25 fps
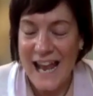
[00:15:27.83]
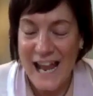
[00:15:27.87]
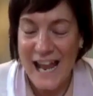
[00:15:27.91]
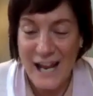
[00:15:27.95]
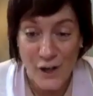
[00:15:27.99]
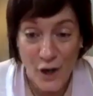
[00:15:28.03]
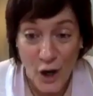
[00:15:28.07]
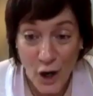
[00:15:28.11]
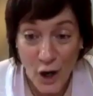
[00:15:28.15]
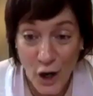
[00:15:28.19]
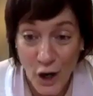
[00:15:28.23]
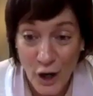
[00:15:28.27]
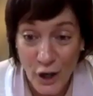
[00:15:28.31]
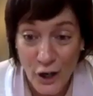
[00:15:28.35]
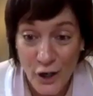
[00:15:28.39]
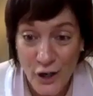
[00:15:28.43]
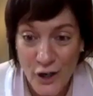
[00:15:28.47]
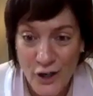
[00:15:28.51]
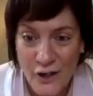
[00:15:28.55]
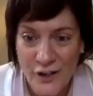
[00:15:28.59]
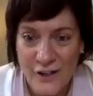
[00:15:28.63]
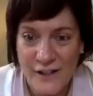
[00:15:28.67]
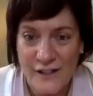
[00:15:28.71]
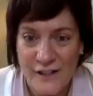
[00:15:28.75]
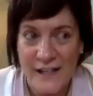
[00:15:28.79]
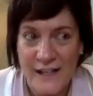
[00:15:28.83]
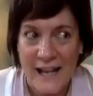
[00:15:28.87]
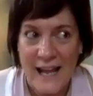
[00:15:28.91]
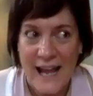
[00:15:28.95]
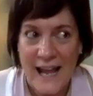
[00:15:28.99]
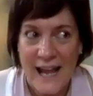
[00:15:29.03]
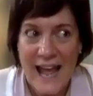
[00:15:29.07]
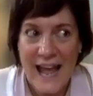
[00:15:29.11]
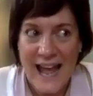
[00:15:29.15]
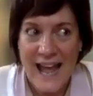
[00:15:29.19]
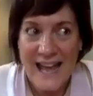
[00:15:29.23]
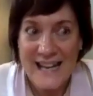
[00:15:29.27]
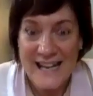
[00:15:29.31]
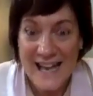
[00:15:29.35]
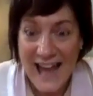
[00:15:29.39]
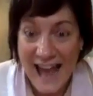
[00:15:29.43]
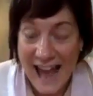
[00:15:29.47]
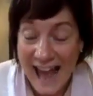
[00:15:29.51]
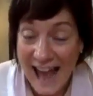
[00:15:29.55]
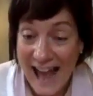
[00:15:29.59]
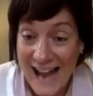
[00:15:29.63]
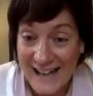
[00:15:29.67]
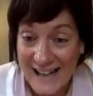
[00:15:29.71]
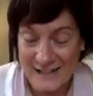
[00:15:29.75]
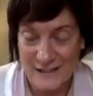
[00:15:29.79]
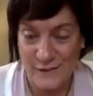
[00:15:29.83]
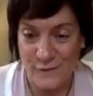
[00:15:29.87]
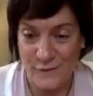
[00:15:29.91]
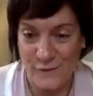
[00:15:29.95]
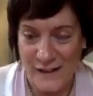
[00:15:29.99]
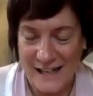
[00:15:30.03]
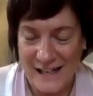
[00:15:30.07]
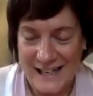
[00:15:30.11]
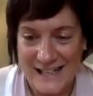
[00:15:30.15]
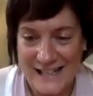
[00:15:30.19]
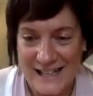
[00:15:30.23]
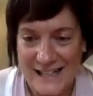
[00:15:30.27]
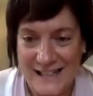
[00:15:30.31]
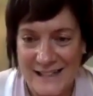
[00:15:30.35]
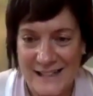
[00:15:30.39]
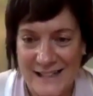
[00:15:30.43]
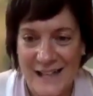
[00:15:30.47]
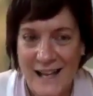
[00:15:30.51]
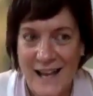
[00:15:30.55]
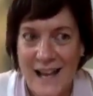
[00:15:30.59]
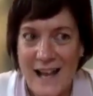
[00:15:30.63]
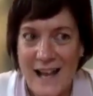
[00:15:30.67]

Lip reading: and heard and activated